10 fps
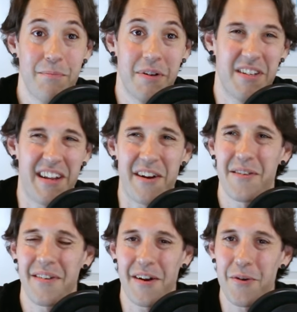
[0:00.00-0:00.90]
but did
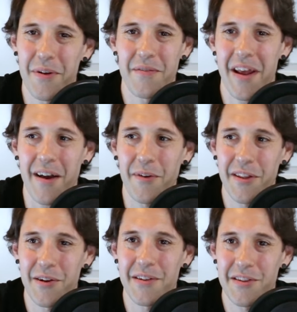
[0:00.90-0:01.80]
AARO even have
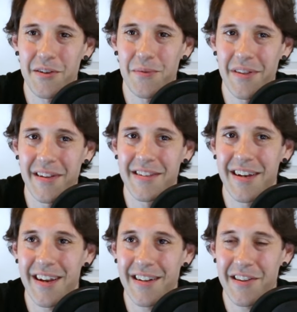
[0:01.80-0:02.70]
clearance to really
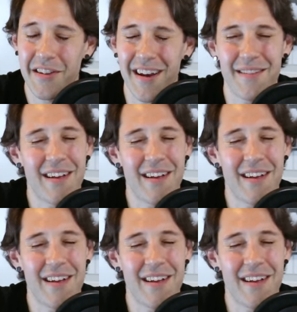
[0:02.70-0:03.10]
dig into stuff?